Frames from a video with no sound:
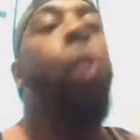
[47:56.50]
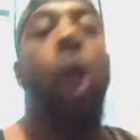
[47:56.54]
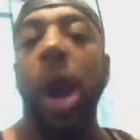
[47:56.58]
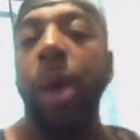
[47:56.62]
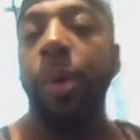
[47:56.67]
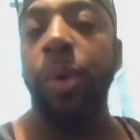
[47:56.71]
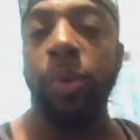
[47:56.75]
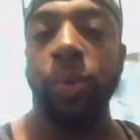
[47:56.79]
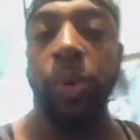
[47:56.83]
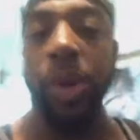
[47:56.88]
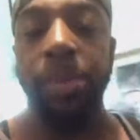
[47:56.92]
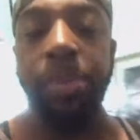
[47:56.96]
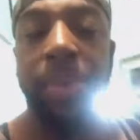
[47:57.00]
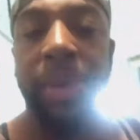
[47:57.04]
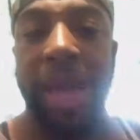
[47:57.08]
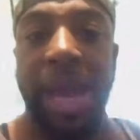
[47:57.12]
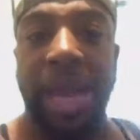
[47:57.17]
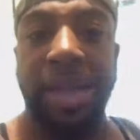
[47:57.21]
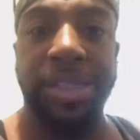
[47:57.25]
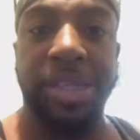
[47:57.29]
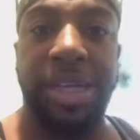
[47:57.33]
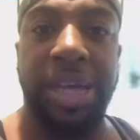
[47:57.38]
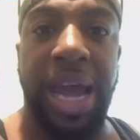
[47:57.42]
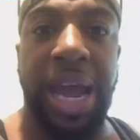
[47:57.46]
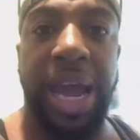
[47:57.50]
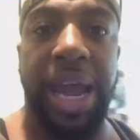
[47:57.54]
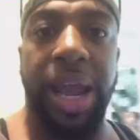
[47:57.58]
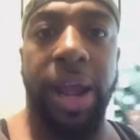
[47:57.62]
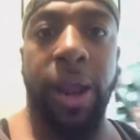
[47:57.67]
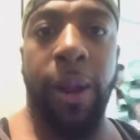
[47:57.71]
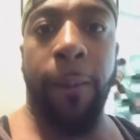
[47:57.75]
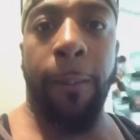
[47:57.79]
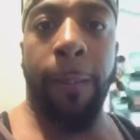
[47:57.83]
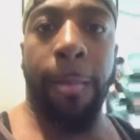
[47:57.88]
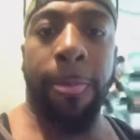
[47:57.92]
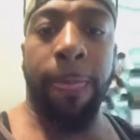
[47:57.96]
Where would we be at
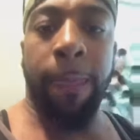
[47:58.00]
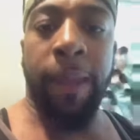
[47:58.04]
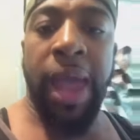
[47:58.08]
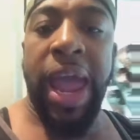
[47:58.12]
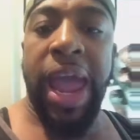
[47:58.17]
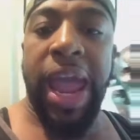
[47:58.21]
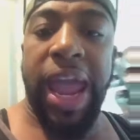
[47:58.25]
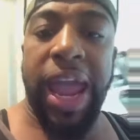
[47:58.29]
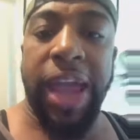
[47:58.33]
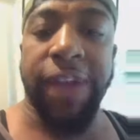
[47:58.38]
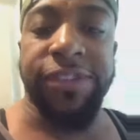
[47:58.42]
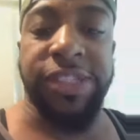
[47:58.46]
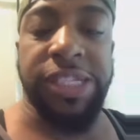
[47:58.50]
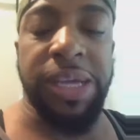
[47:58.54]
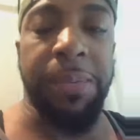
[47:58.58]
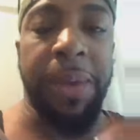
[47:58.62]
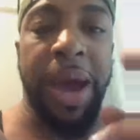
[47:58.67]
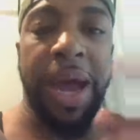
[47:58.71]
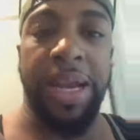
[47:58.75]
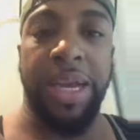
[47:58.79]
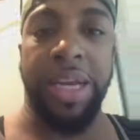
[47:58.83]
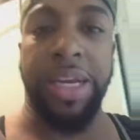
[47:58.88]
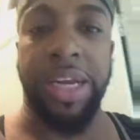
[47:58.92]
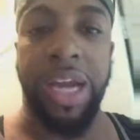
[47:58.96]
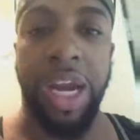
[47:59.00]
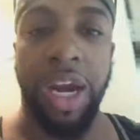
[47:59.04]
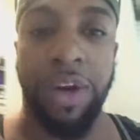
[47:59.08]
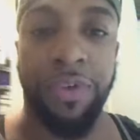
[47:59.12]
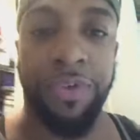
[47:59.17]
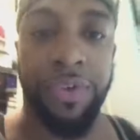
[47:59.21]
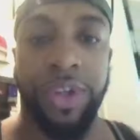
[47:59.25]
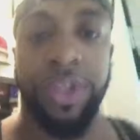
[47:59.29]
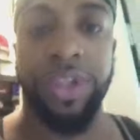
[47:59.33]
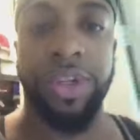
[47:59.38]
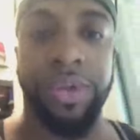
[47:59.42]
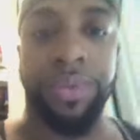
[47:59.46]
today if somebody didn't
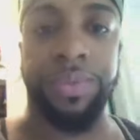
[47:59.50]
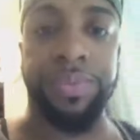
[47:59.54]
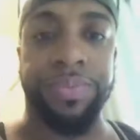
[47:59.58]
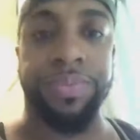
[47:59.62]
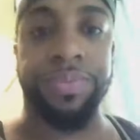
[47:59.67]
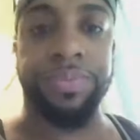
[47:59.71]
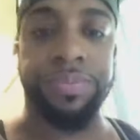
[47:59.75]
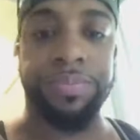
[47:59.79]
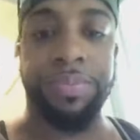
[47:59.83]
care for you?